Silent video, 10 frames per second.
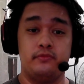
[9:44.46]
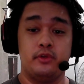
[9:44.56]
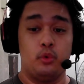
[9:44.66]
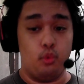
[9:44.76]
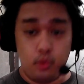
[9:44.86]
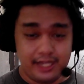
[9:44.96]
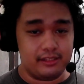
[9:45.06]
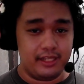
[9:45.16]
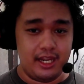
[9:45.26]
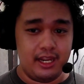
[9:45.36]

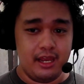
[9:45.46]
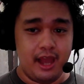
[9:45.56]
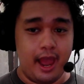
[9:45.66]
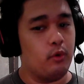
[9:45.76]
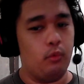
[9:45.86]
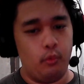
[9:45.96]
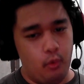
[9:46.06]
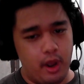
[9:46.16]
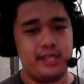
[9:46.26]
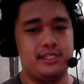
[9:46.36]
Weekly? I don't
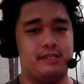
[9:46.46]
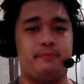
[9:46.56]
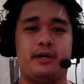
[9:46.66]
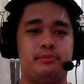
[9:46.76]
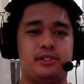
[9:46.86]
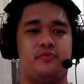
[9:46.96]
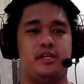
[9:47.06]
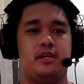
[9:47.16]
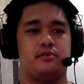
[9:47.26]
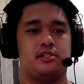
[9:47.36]
want to publish
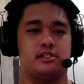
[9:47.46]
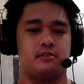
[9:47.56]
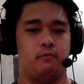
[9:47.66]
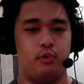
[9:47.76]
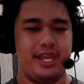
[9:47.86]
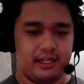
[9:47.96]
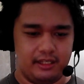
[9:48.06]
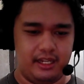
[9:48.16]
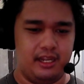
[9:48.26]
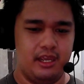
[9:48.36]
videos just
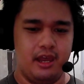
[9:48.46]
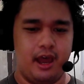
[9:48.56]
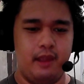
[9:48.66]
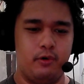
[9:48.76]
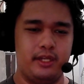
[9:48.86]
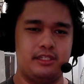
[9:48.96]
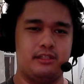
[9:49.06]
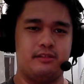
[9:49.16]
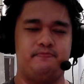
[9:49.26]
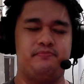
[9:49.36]
weekly. I want
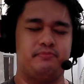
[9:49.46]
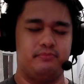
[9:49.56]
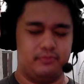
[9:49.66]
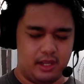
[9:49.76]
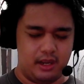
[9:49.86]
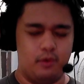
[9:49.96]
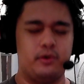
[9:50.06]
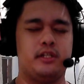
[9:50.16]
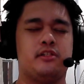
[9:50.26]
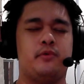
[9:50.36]

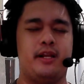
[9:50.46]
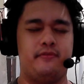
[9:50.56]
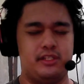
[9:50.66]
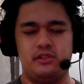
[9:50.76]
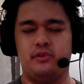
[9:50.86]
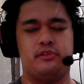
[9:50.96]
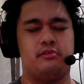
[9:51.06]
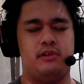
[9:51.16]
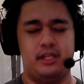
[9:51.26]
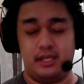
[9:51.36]
to do it every 2 or
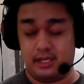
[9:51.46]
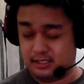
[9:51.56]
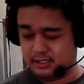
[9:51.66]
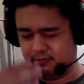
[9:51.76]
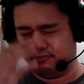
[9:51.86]
3 days.